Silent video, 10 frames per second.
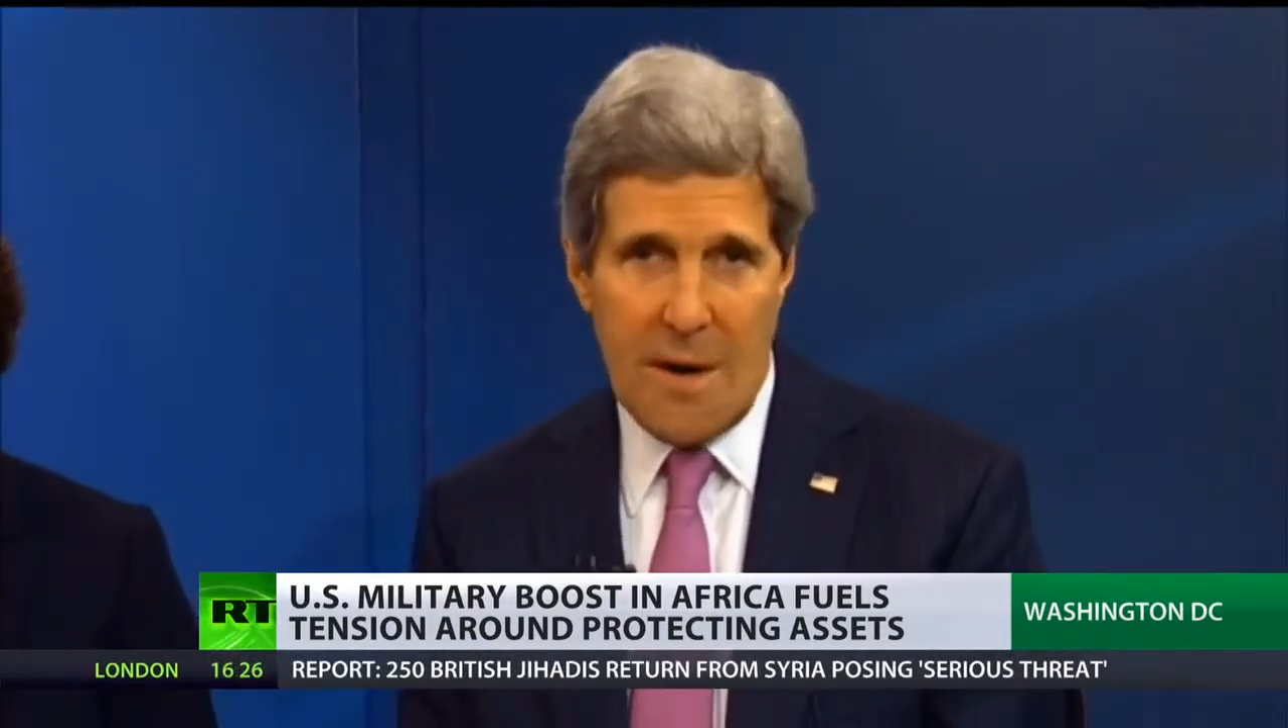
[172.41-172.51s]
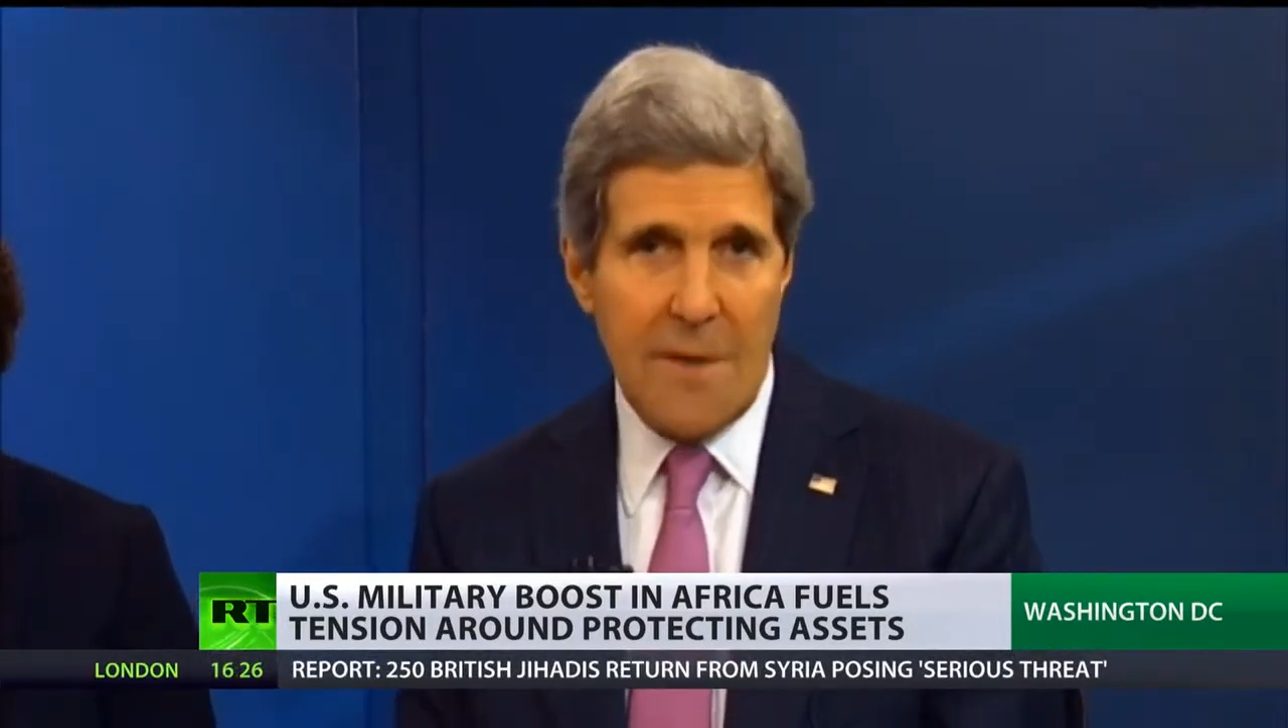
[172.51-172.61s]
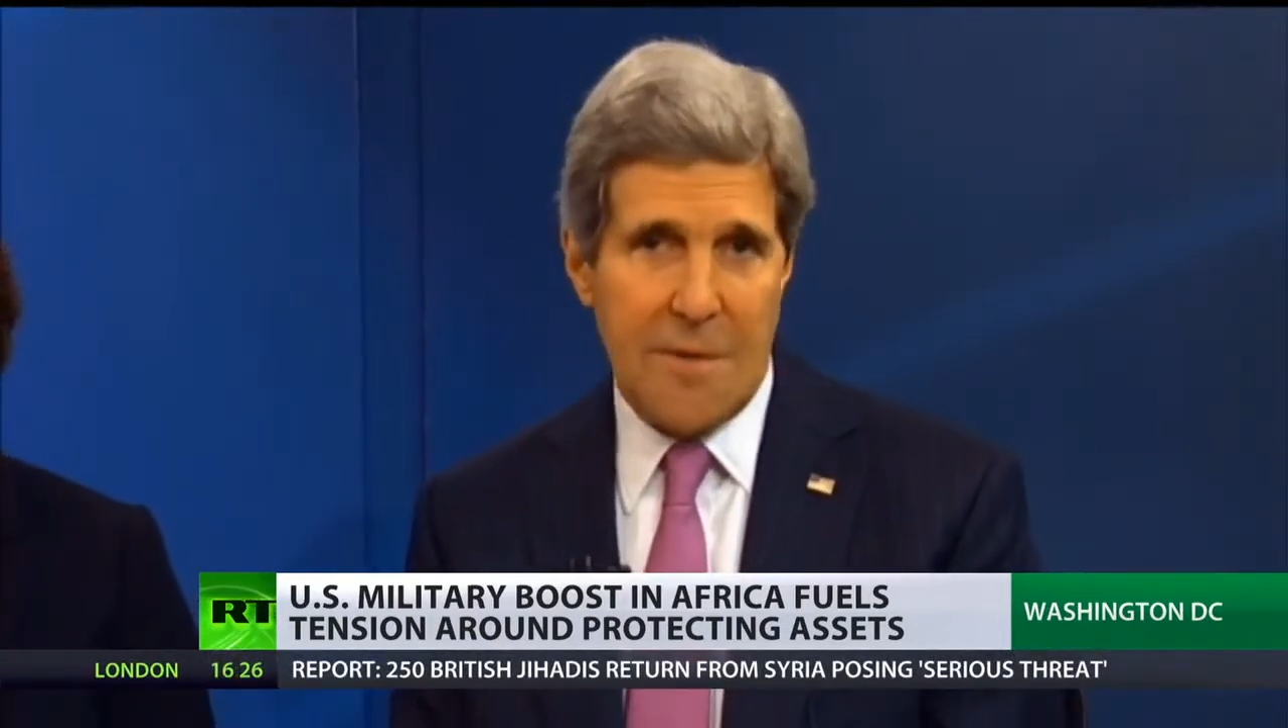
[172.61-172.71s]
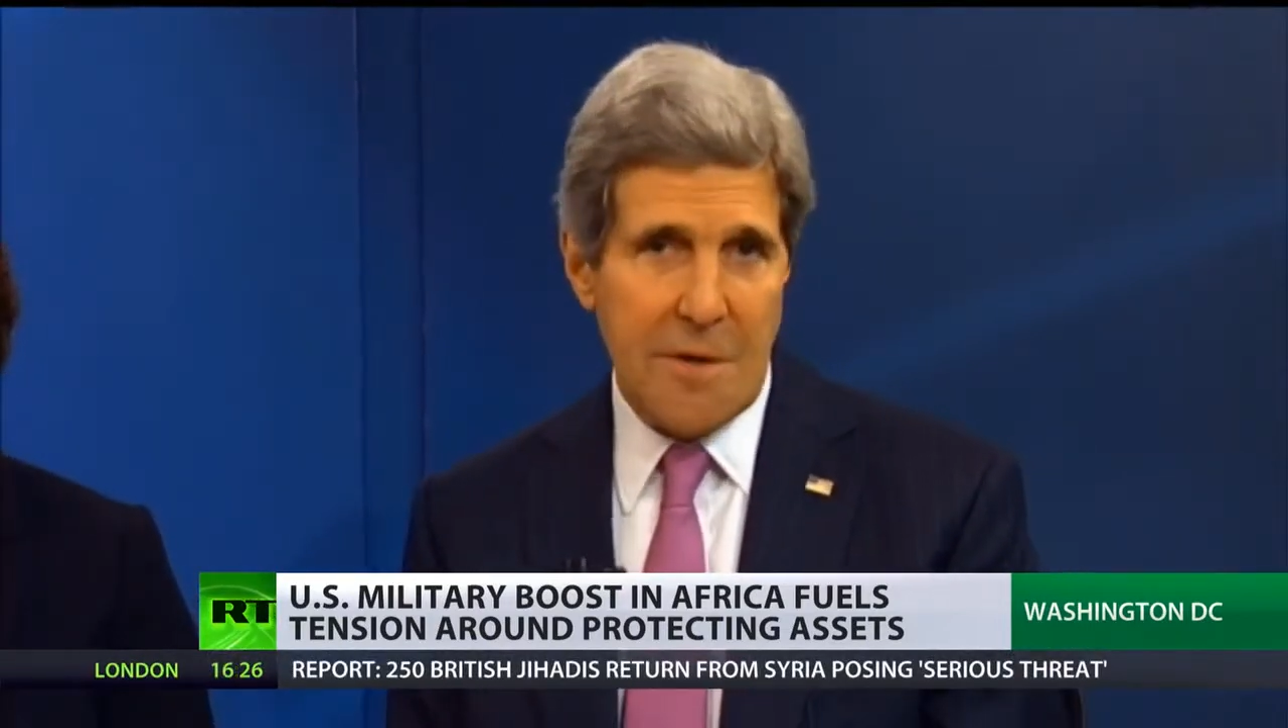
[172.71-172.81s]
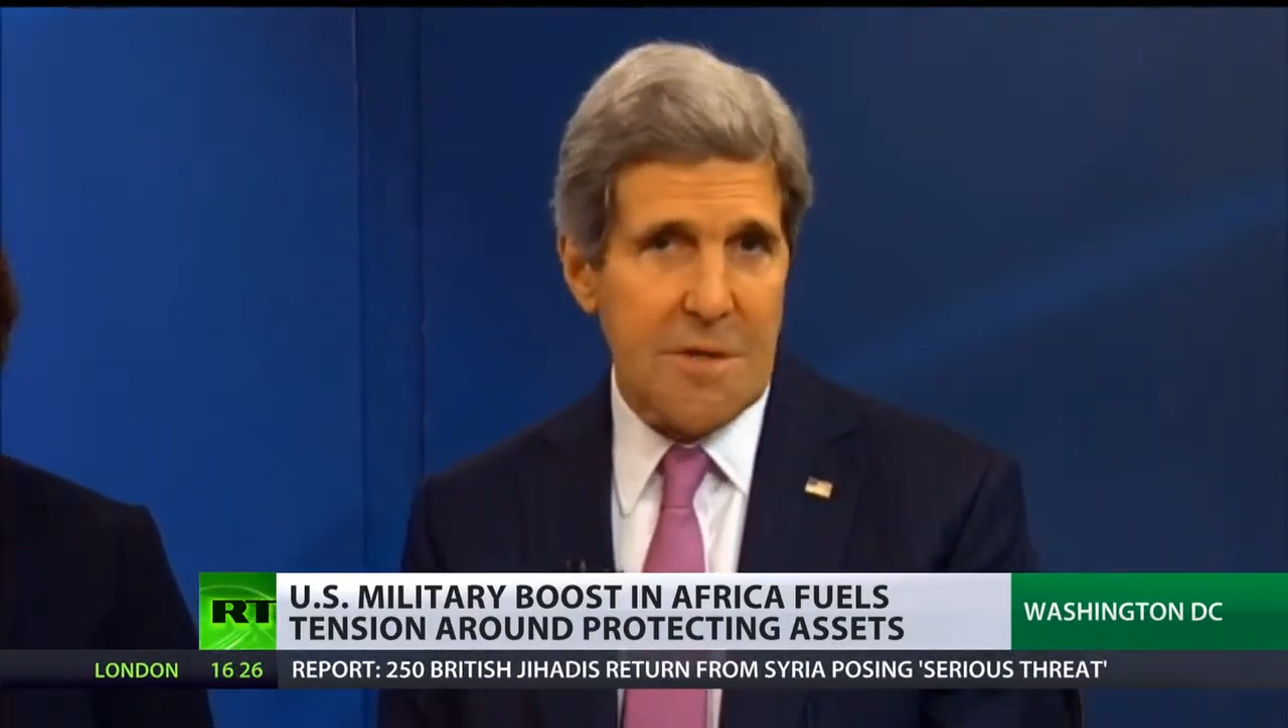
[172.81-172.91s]
our
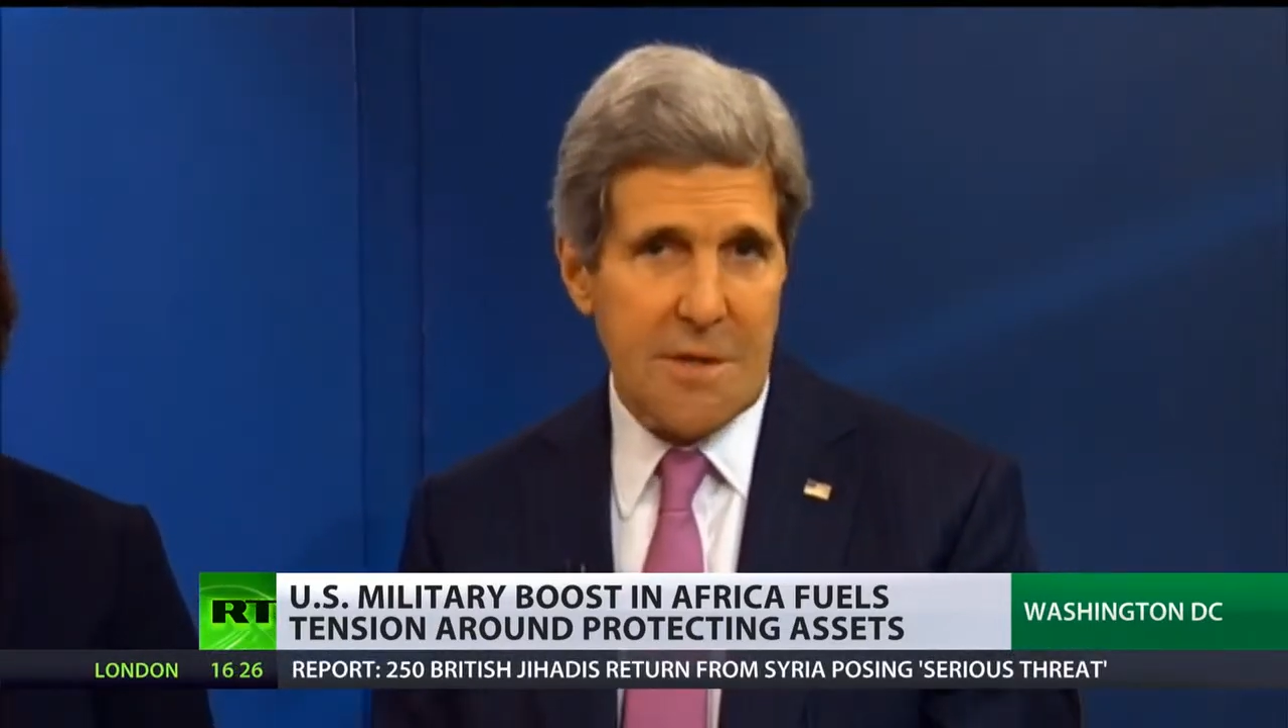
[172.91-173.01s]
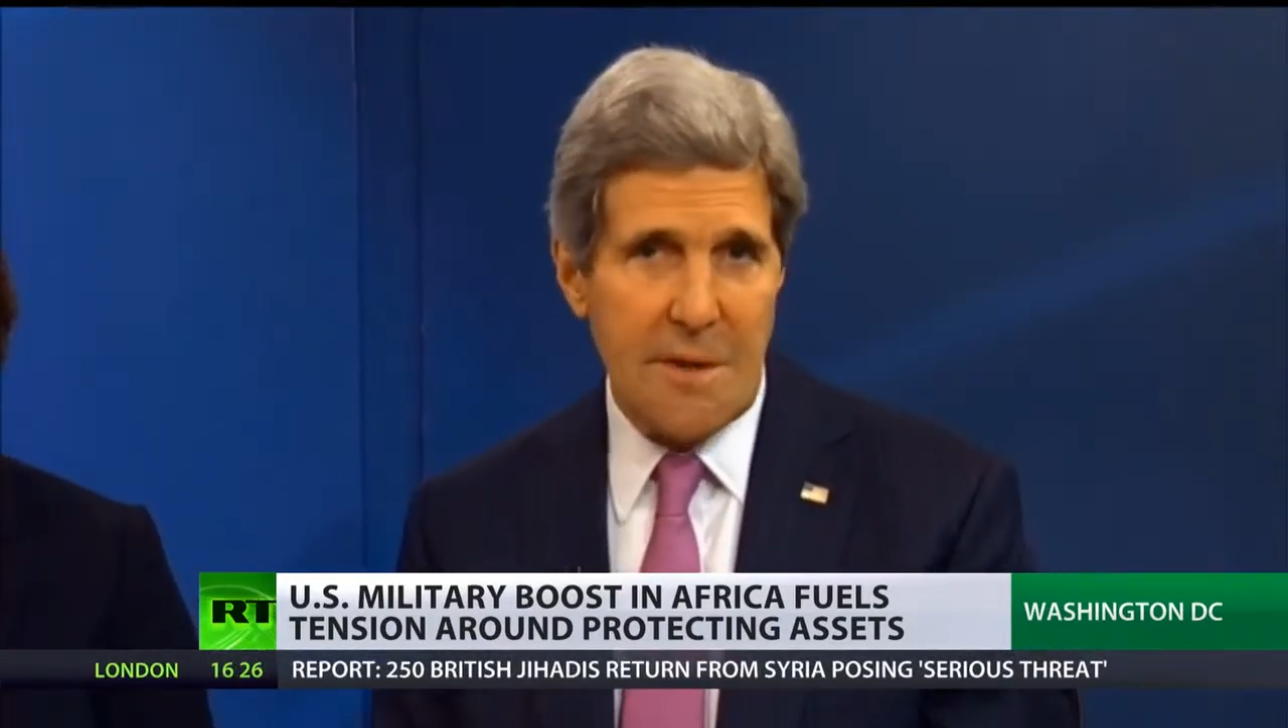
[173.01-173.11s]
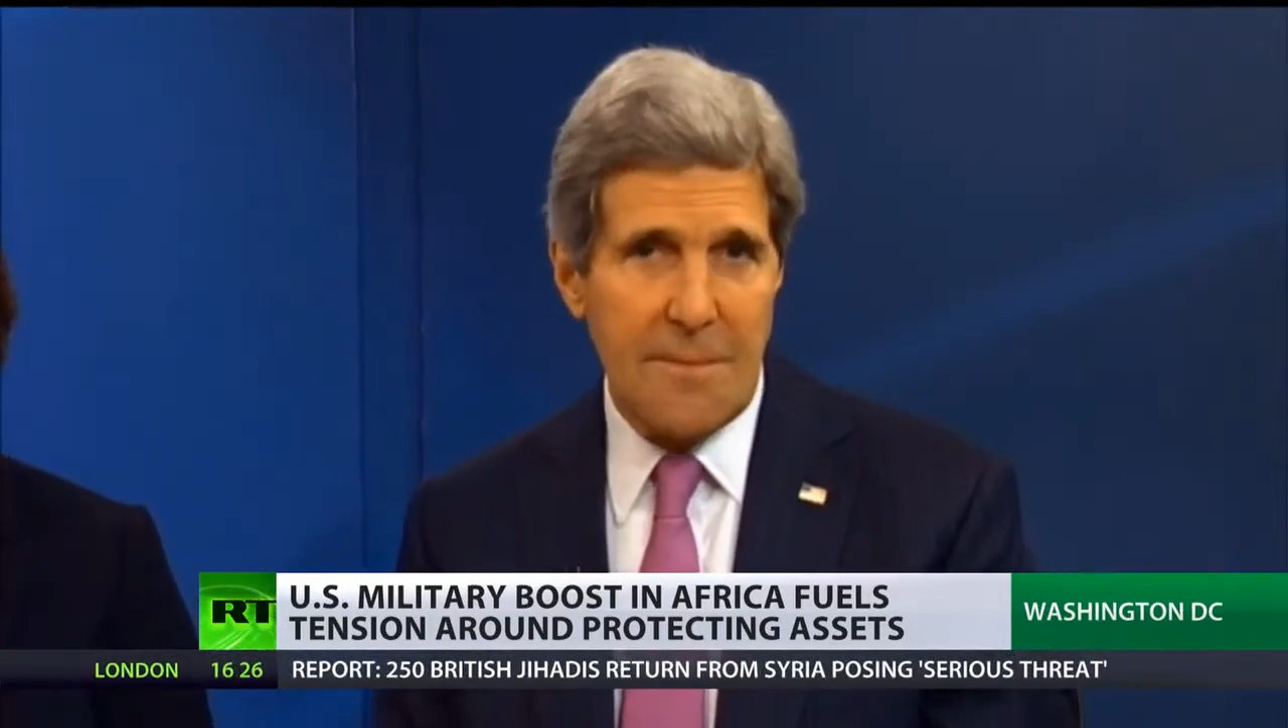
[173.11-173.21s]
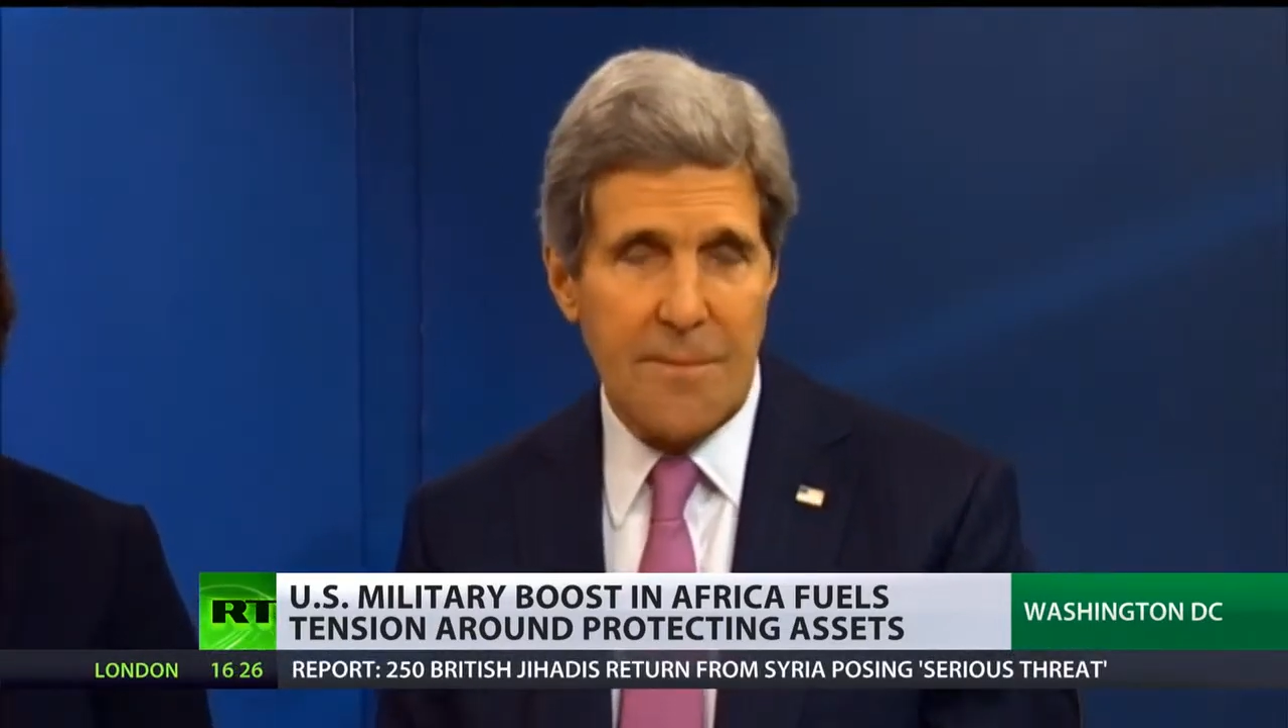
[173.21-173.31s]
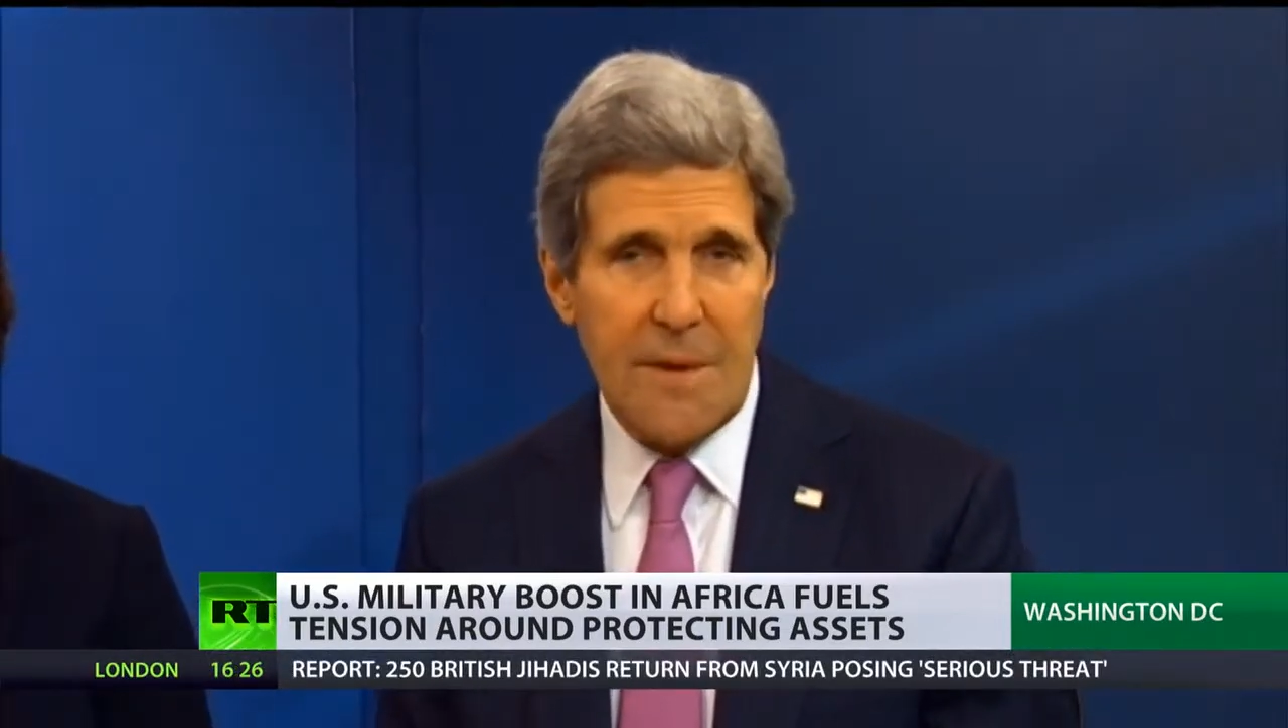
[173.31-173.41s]
efforts
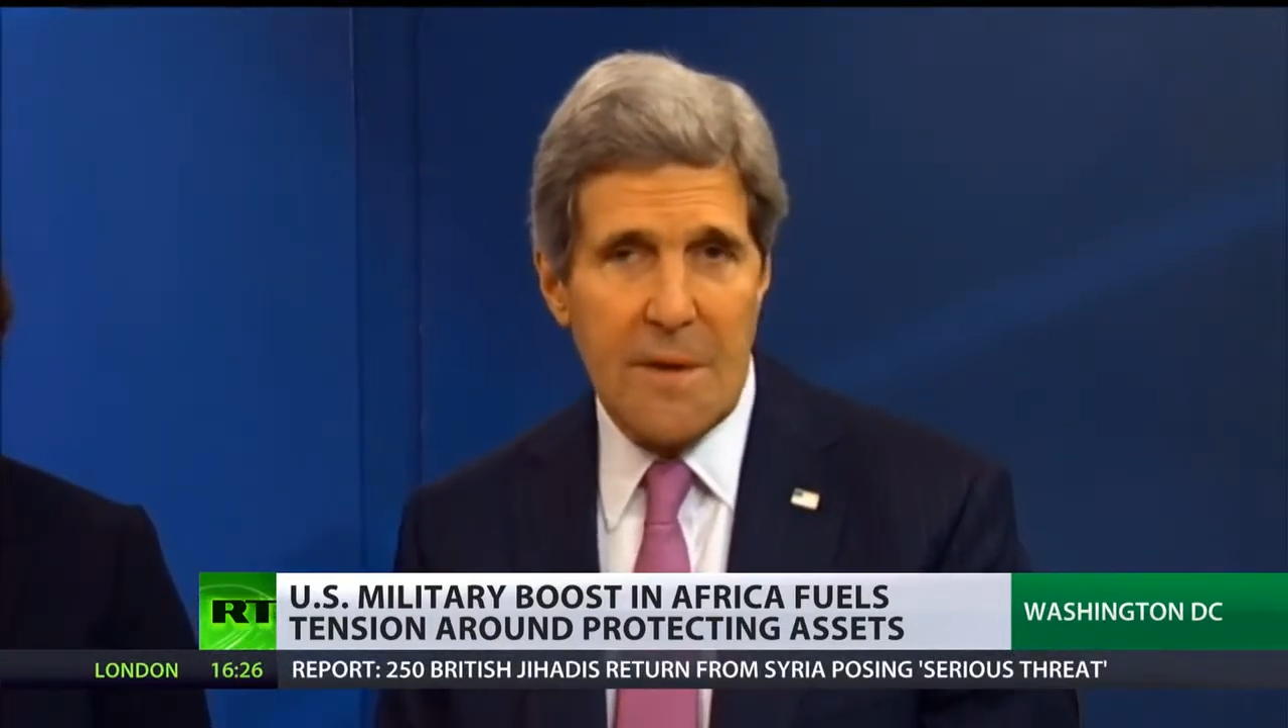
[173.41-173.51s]
uh,